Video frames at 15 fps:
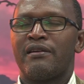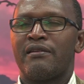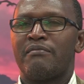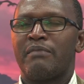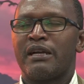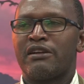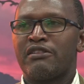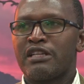
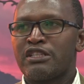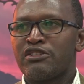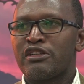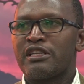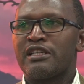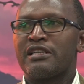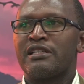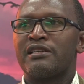
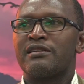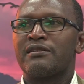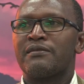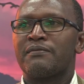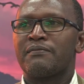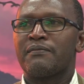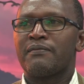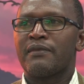migratory
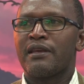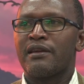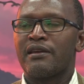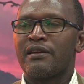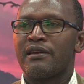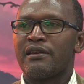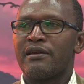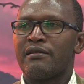
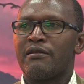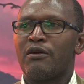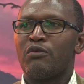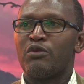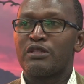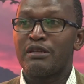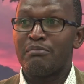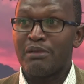
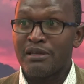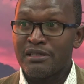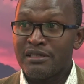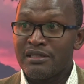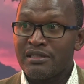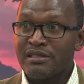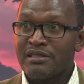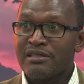water
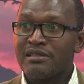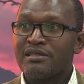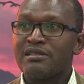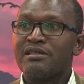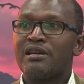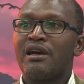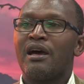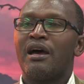birds,
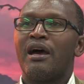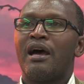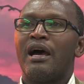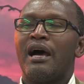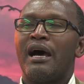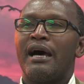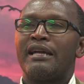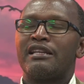
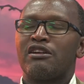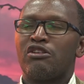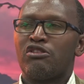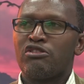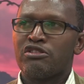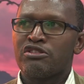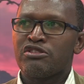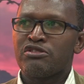and
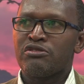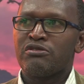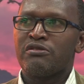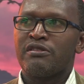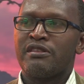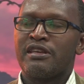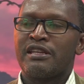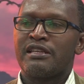also
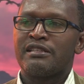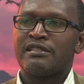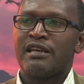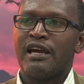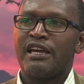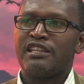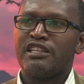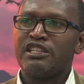there is
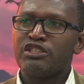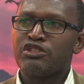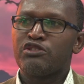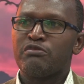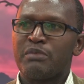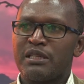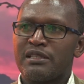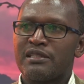an
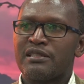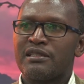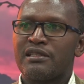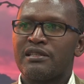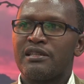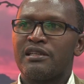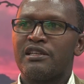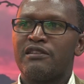instrument
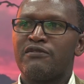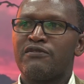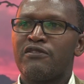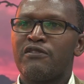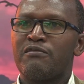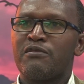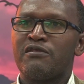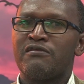in
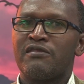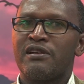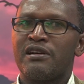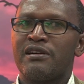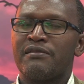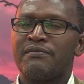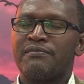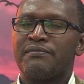form of a